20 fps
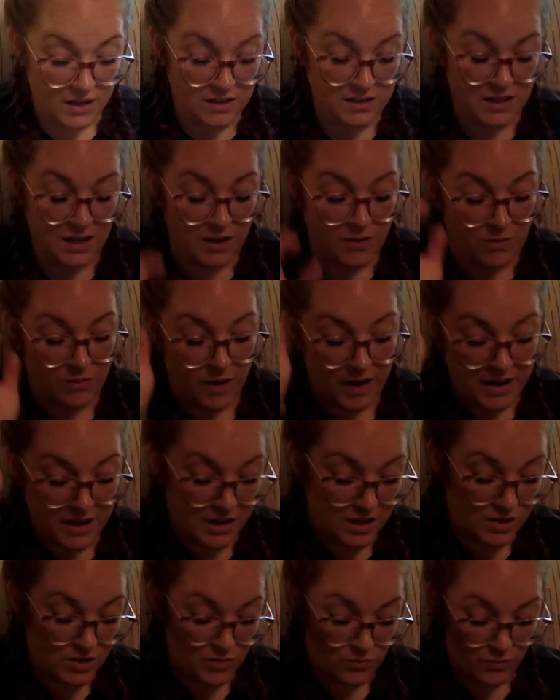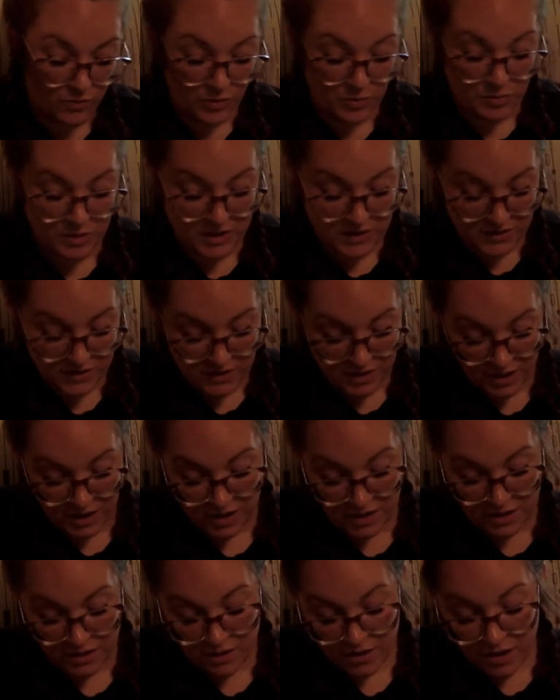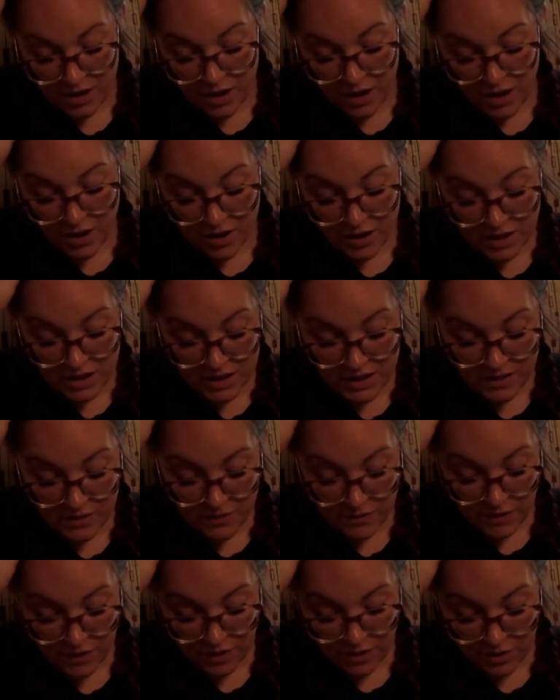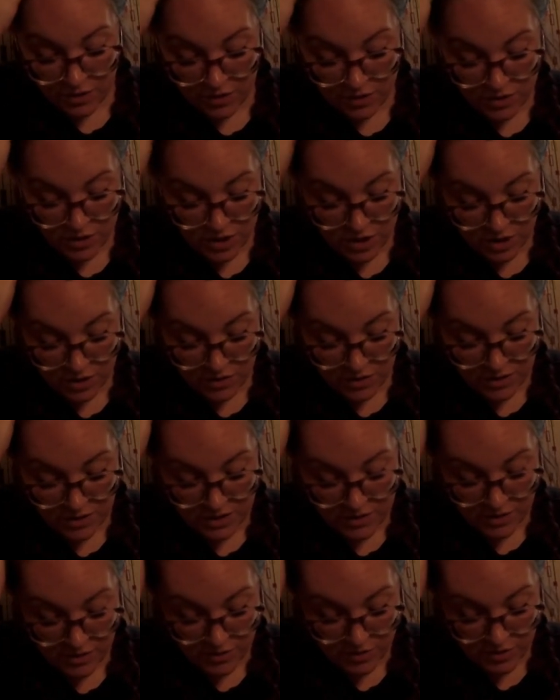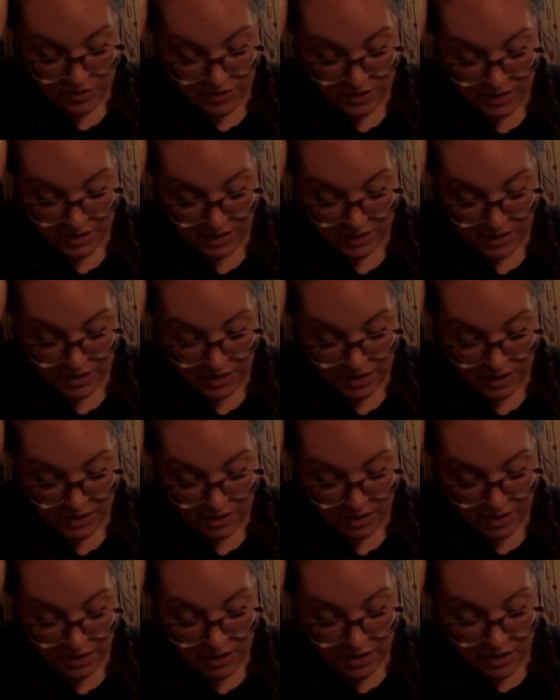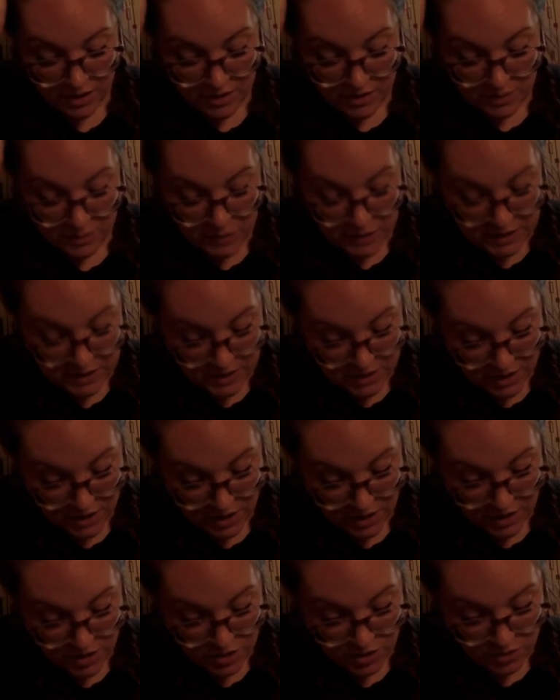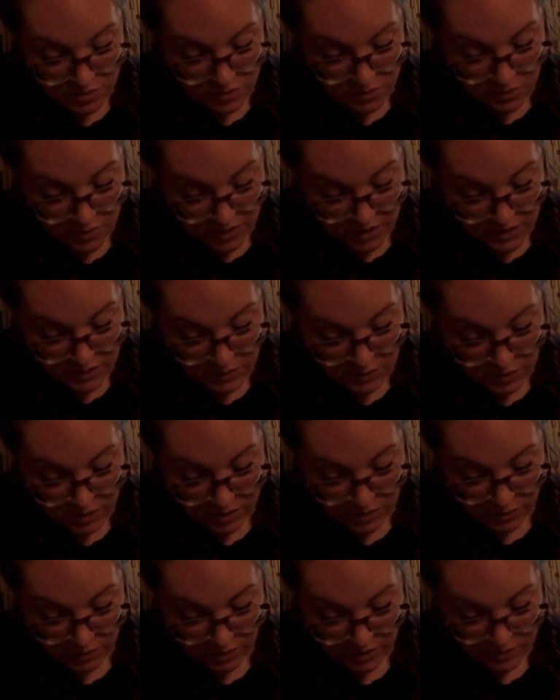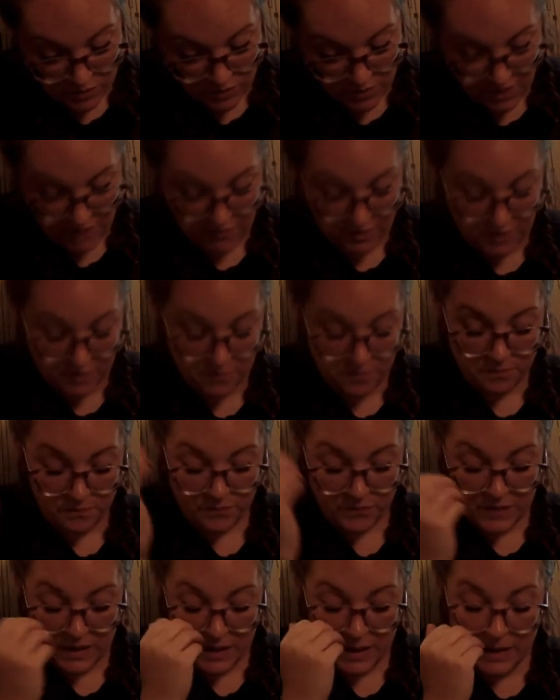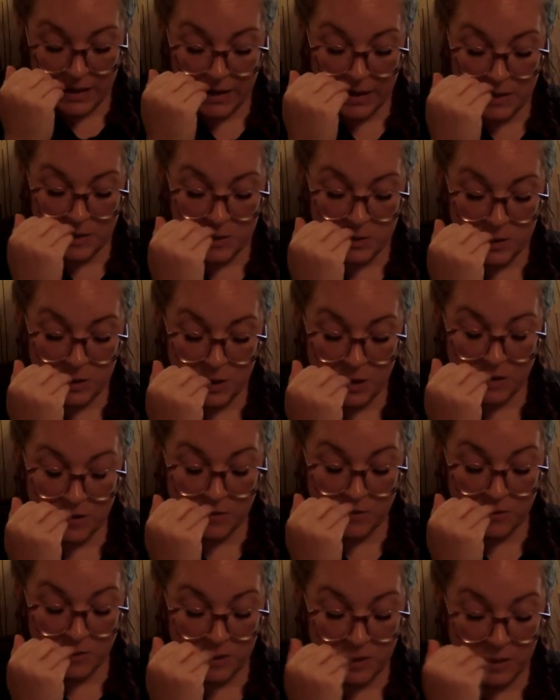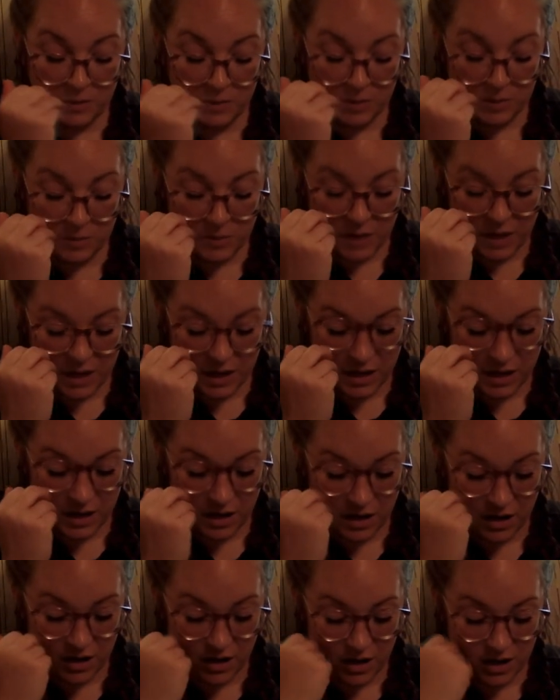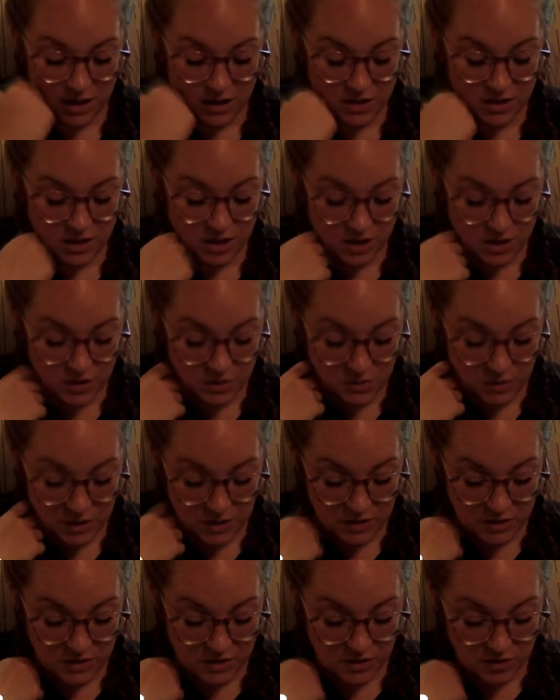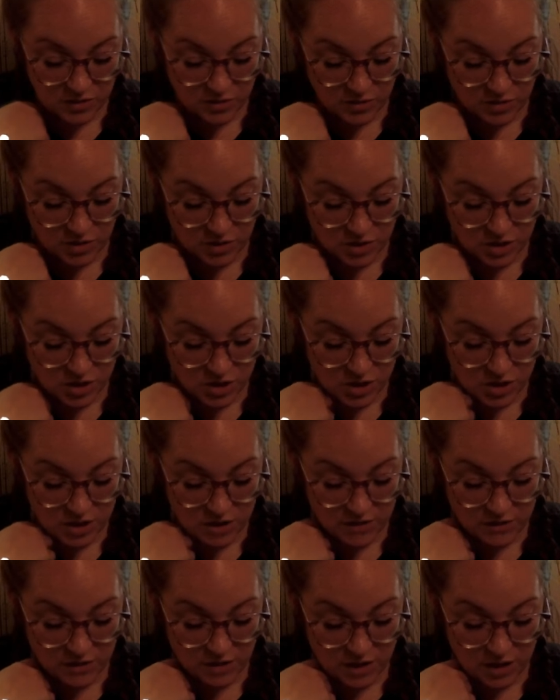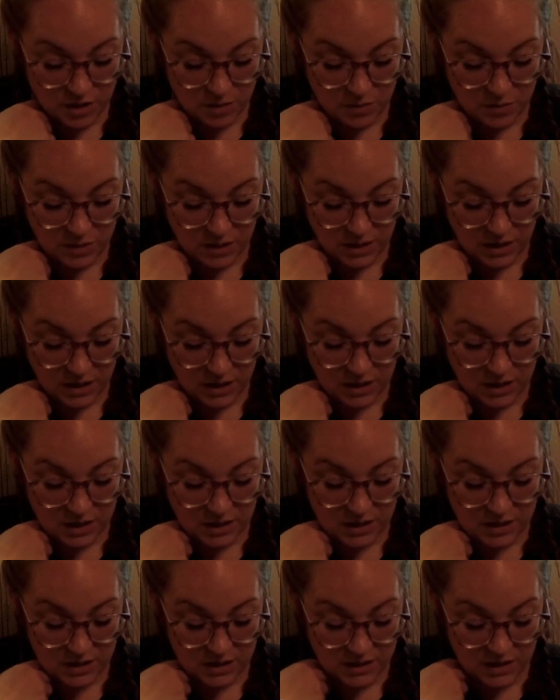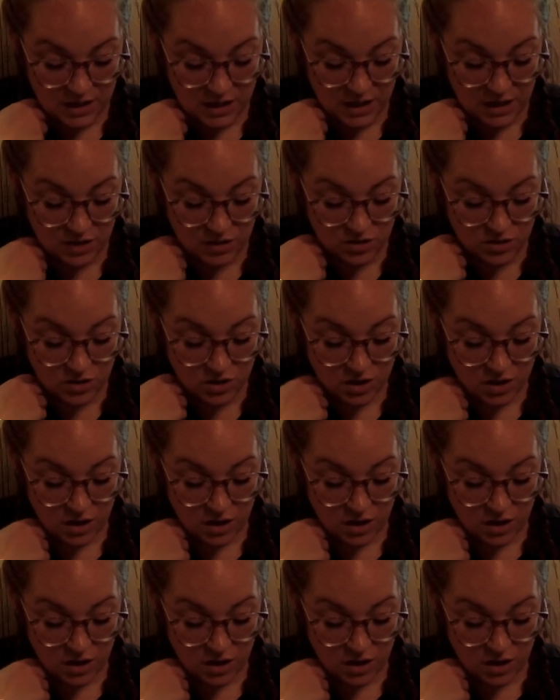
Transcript: a rakish ruby stud. On his finger shone a silver signet depicting a spread-winged raven. He had a shock of gleaming black hair, untouched by the silver that should have accompanied his age.